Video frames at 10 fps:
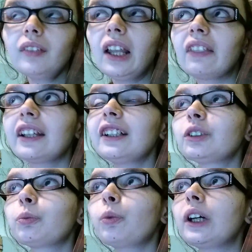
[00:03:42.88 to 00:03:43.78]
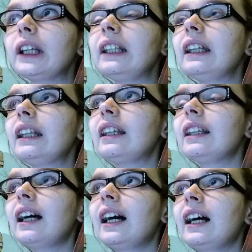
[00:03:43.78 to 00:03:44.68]
There's one
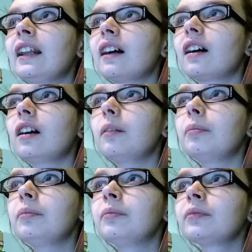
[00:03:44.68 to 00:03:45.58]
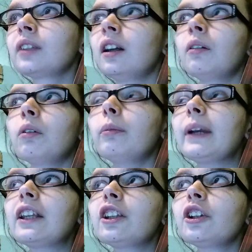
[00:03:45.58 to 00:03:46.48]
that um, will
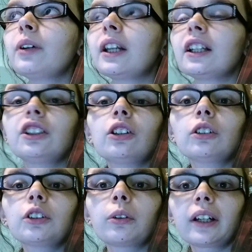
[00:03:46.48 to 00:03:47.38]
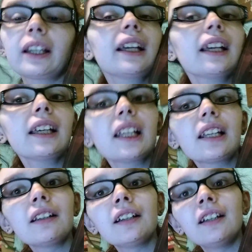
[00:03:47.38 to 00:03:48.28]
make you an adult or a kid.
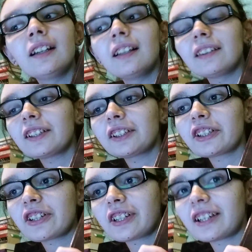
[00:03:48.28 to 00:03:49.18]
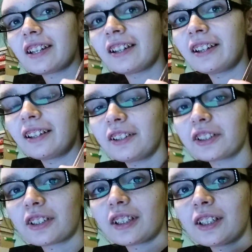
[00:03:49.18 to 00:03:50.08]
There's just
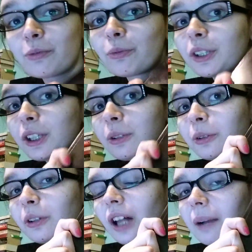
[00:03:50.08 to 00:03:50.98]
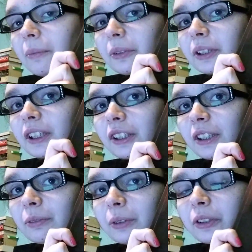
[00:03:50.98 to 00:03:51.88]
there's it's really cool. I'm really
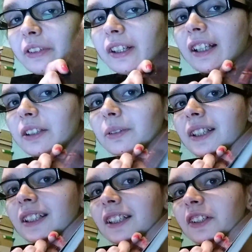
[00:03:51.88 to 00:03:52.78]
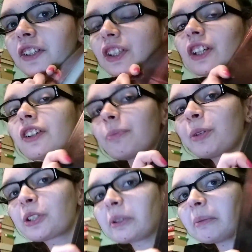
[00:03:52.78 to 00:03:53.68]
looking forward to reading the next one. It's a little thicker than
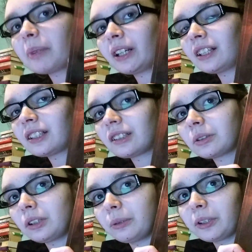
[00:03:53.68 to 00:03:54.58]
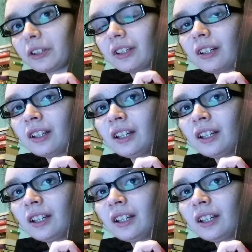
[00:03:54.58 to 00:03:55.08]
most of them, but it's totally worth it.